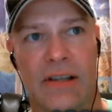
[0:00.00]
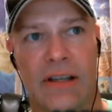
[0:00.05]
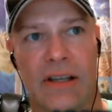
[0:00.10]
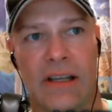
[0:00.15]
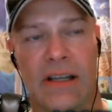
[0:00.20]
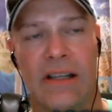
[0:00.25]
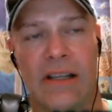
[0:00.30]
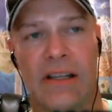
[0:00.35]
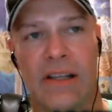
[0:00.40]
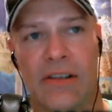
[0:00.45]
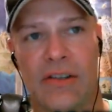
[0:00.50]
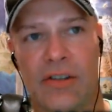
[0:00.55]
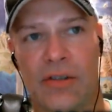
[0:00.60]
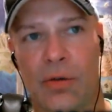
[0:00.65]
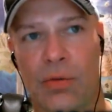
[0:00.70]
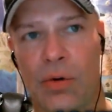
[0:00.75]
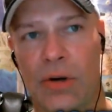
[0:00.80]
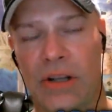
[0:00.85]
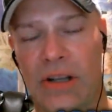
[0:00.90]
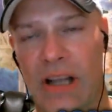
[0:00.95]
in this
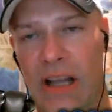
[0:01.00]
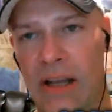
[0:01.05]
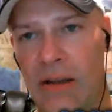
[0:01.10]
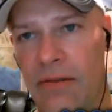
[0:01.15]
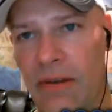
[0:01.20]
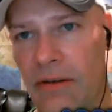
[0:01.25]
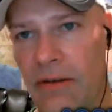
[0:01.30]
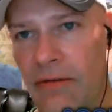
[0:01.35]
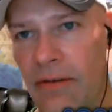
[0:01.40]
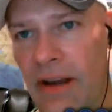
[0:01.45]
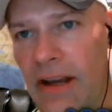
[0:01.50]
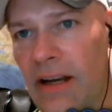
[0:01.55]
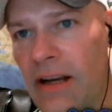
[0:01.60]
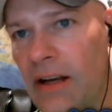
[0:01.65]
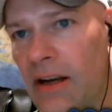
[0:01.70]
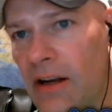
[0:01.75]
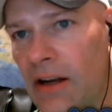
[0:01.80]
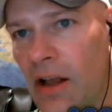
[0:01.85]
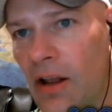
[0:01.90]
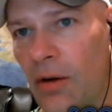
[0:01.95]
story, they've invaded
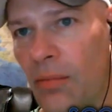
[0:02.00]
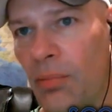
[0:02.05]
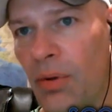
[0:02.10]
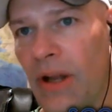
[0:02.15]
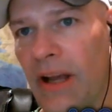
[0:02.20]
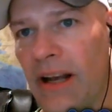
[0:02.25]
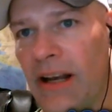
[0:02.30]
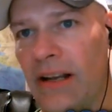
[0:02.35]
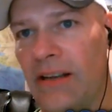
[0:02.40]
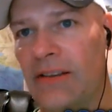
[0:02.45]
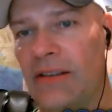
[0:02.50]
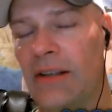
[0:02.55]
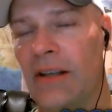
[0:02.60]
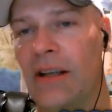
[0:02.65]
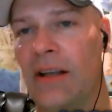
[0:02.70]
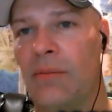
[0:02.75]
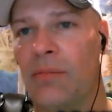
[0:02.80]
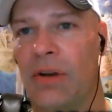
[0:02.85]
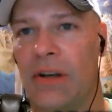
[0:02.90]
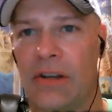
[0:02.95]
another planet,
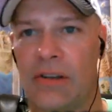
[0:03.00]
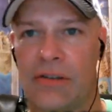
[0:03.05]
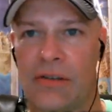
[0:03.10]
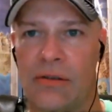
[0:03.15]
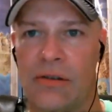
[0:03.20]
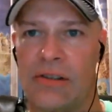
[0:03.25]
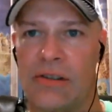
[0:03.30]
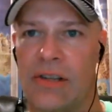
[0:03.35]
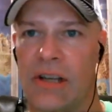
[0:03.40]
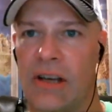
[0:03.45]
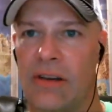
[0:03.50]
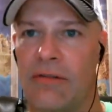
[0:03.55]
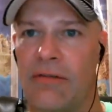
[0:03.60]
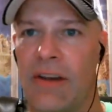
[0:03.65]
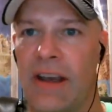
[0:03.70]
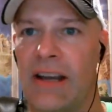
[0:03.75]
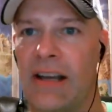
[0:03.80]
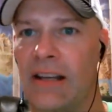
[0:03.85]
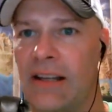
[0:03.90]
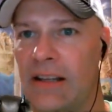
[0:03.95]
but as soon as they
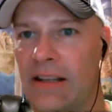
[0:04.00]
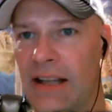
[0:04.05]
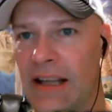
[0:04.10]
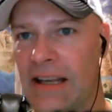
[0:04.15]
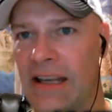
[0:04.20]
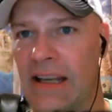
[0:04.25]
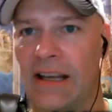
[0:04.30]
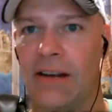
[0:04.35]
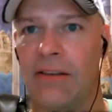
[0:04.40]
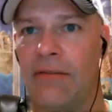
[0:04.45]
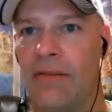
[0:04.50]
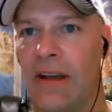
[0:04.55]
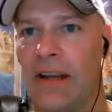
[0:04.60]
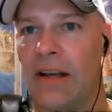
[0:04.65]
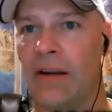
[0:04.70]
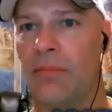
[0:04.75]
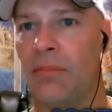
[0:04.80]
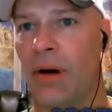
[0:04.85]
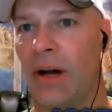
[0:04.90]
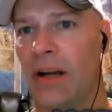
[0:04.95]
invade it, they get
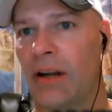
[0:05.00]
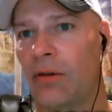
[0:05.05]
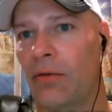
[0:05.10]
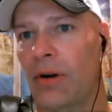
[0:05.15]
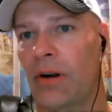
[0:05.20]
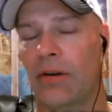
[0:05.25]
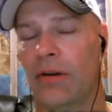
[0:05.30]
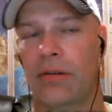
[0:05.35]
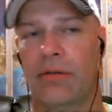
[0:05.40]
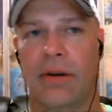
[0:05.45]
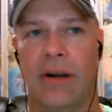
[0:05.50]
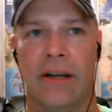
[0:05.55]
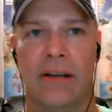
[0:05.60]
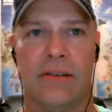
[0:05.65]
invaded by a greater threat.